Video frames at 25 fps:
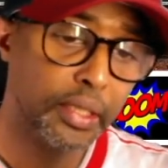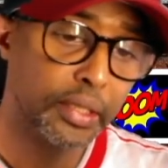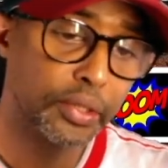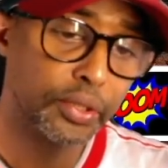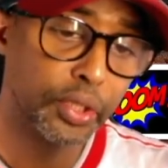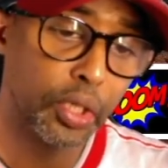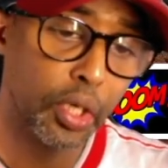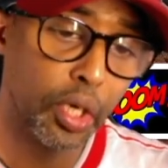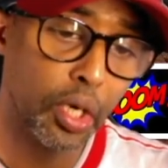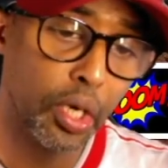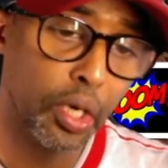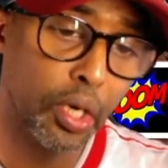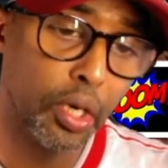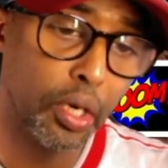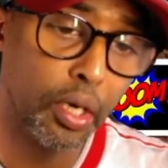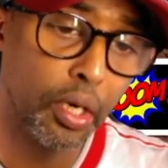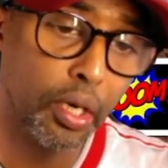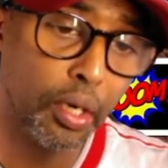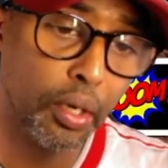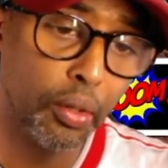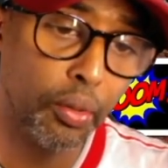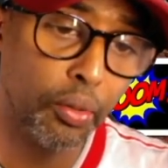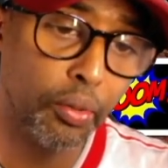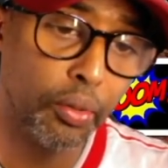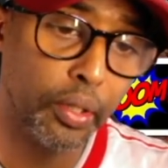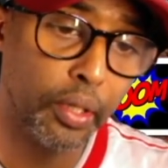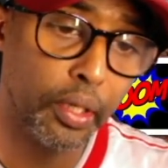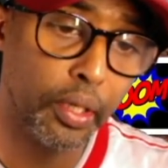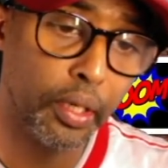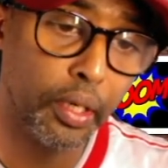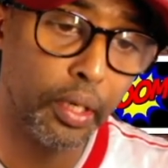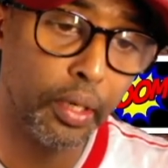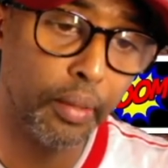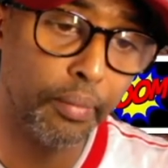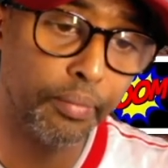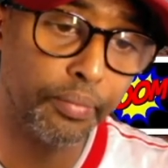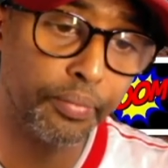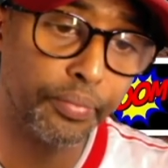
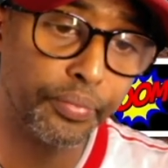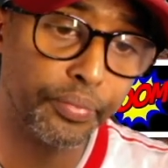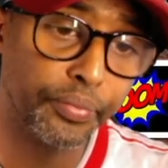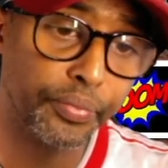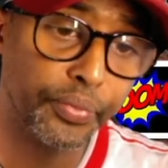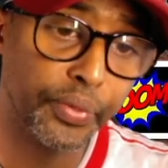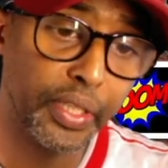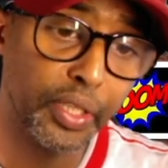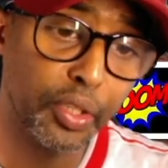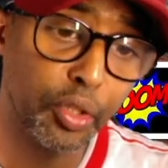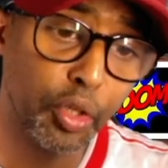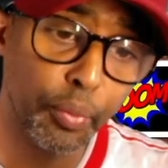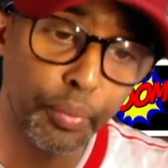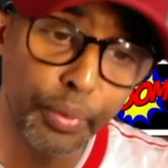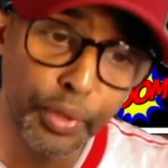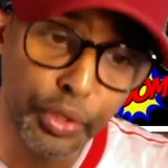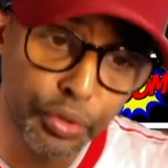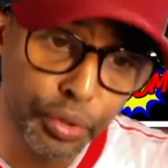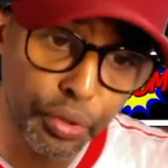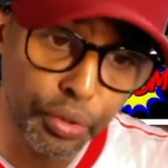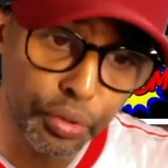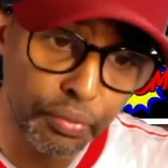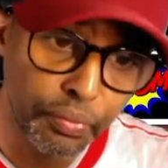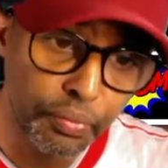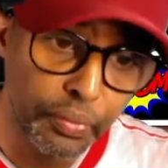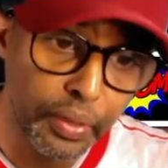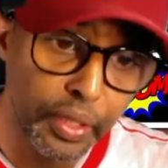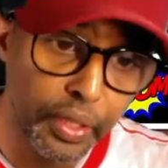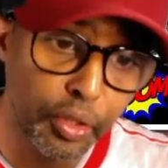So it could be true.